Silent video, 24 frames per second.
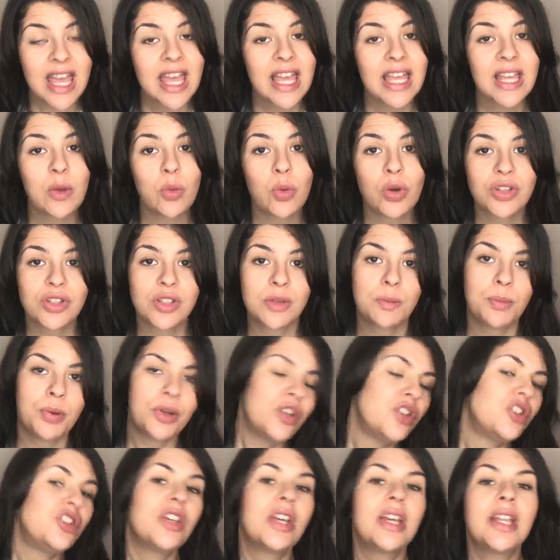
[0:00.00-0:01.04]
he wasn't
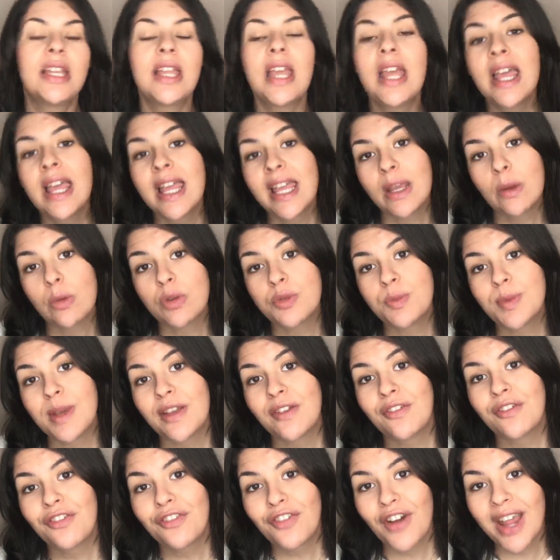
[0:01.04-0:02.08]
pushing, he was
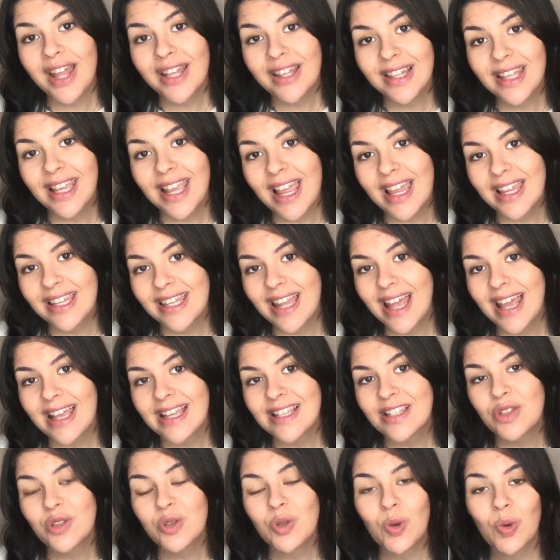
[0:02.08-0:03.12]
being friendly and
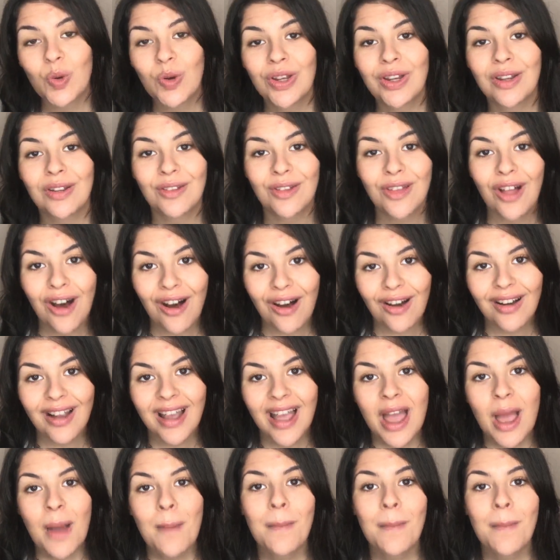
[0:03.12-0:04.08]
nice, joking along,